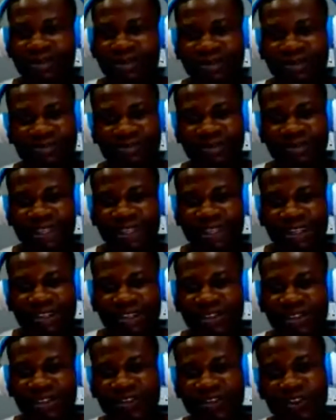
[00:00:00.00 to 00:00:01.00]
So if you're out
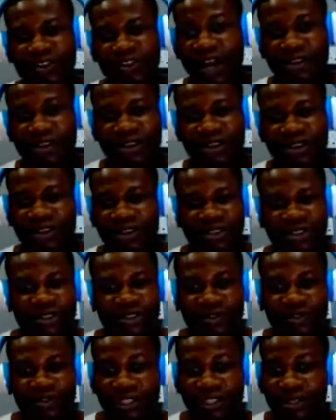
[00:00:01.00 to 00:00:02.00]
there, you don't read the
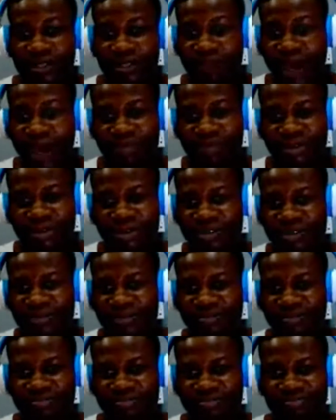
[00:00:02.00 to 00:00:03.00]
Bible,
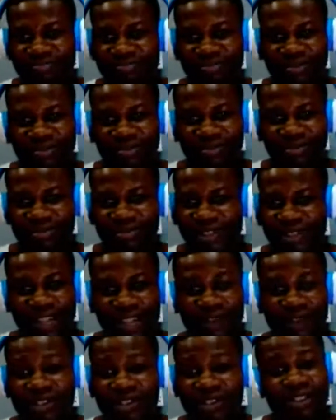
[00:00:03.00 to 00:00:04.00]
start reading the
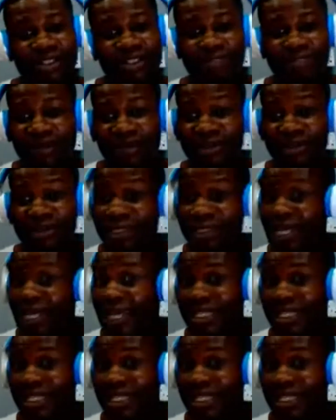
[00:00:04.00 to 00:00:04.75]
Bible daily.